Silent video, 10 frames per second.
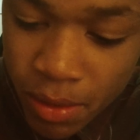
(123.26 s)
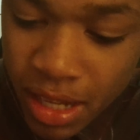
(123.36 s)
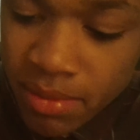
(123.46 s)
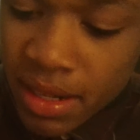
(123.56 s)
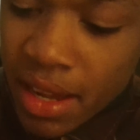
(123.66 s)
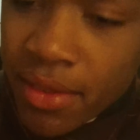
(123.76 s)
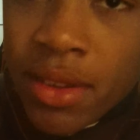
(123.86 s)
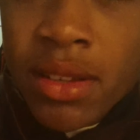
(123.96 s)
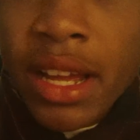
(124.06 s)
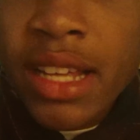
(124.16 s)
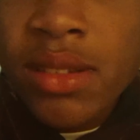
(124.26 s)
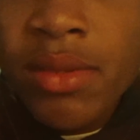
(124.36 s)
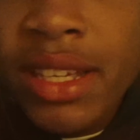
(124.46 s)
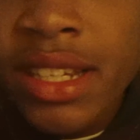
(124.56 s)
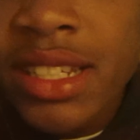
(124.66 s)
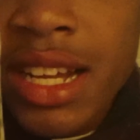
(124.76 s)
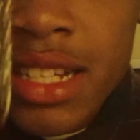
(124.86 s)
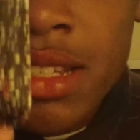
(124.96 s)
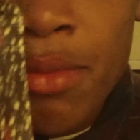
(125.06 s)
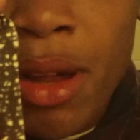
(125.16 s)
plies, but it have a, has a really
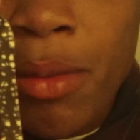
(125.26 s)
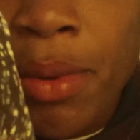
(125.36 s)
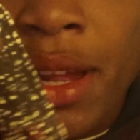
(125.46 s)
sexy bottom